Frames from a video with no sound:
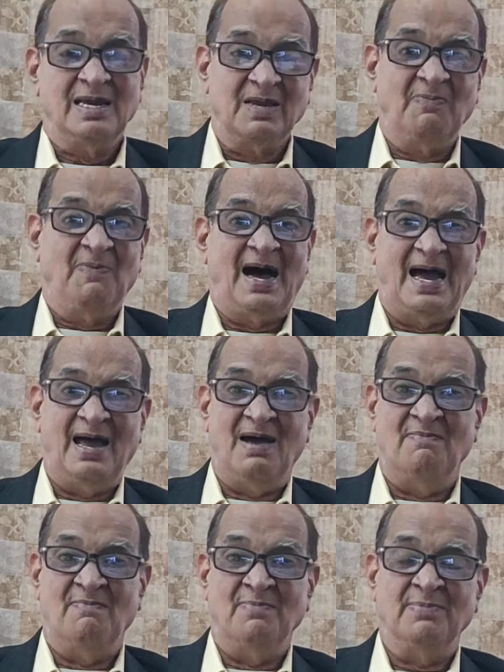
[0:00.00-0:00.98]
if I
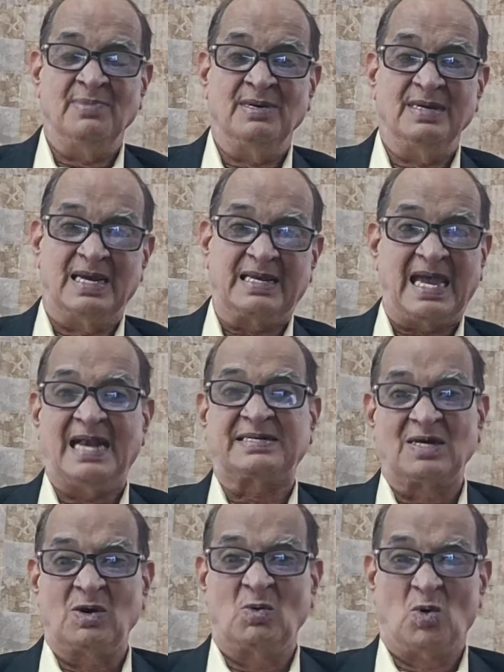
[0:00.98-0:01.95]
am a
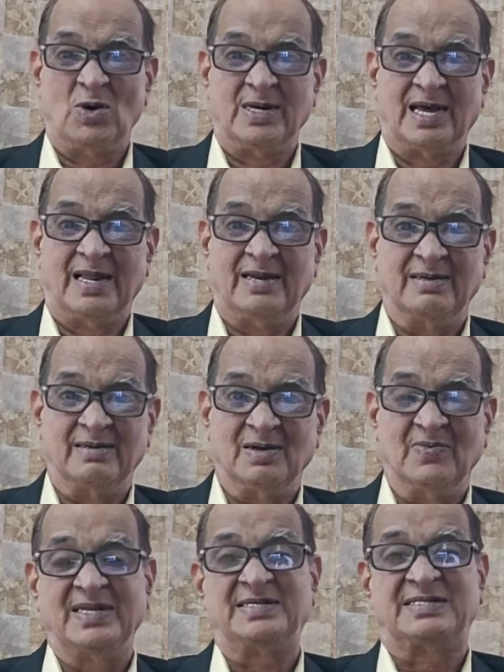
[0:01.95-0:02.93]
cattle owner
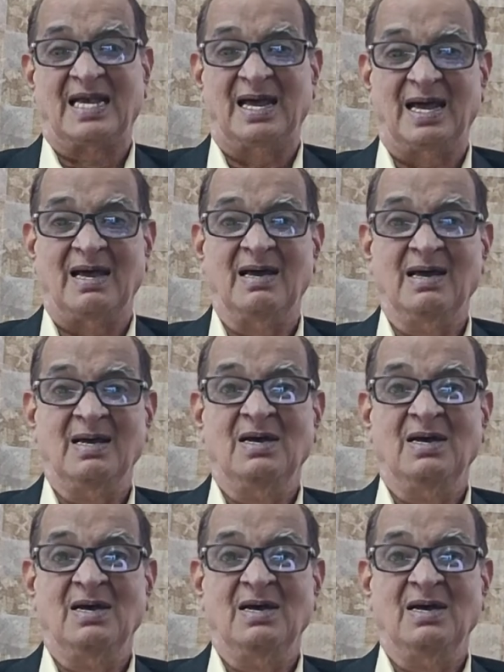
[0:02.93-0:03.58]
which, uh,